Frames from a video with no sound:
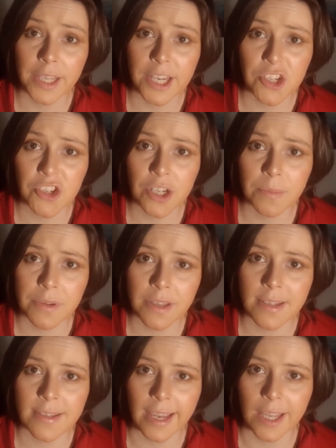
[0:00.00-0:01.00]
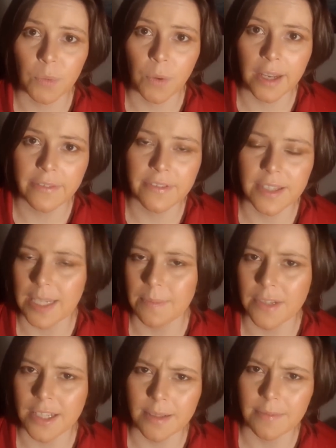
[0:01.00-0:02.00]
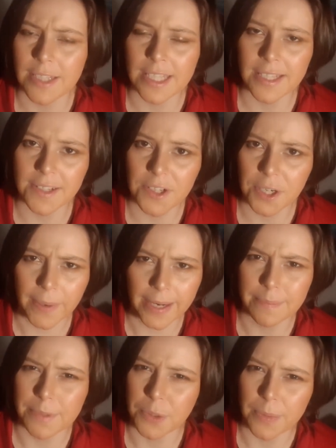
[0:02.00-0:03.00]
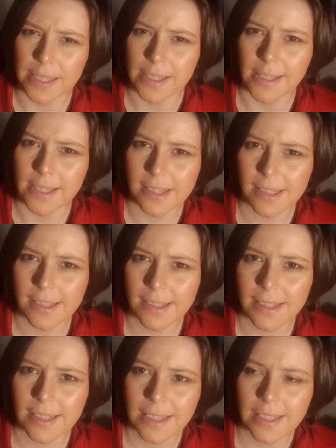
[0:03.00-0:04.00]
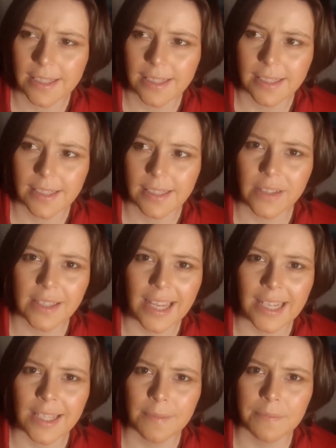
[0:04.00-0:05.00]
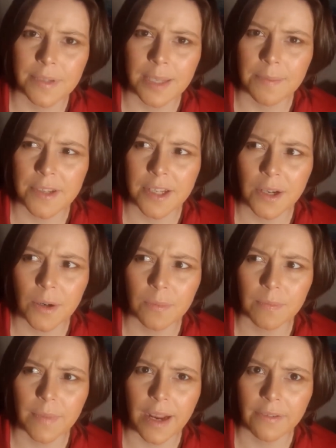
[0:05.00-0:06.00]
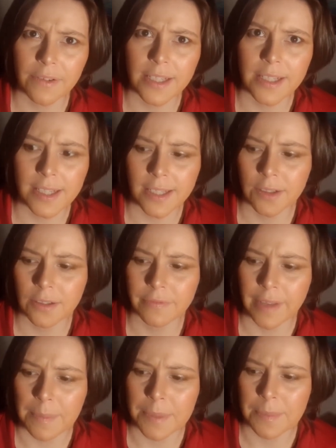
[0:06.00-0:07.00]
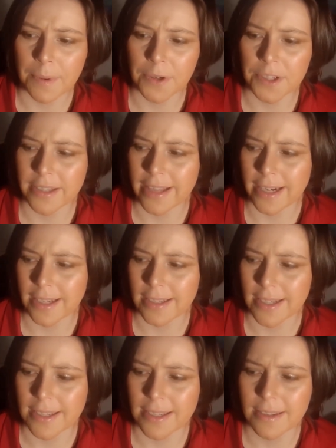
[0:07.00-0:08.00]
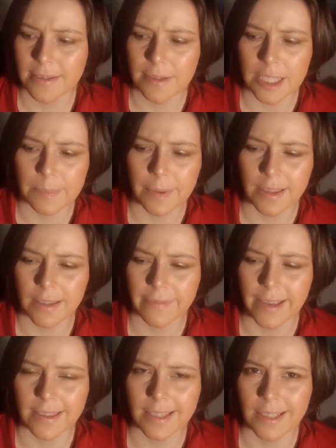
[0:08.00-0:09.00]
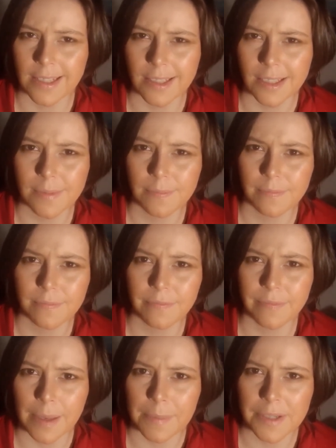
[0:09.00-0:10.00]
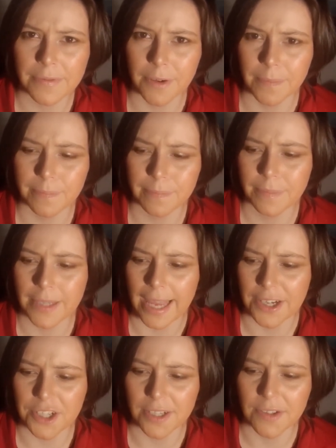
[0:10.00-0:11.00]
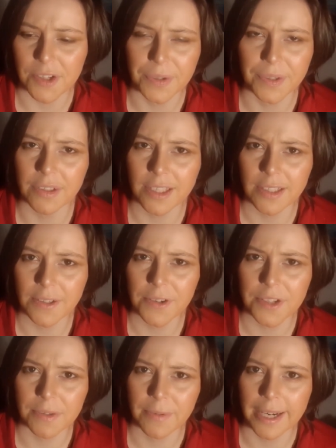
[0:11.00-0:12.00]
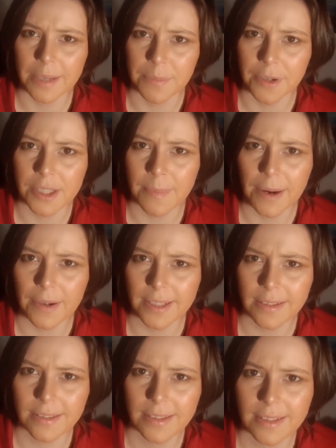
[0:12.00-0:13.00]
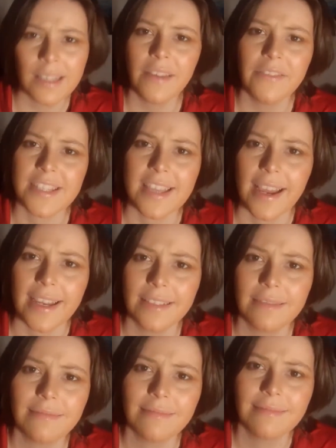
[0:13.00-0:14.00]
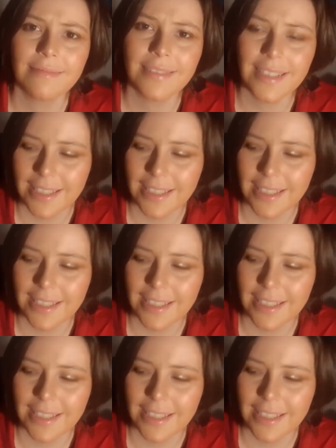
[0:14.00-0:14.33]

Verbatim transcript: that his relationship with his second wife seemed to disintegrate between seasons, or even that he seems to know every single famous person that exists, despite the fact that he's famous for catching serial killers and writing books about it. I love this guy.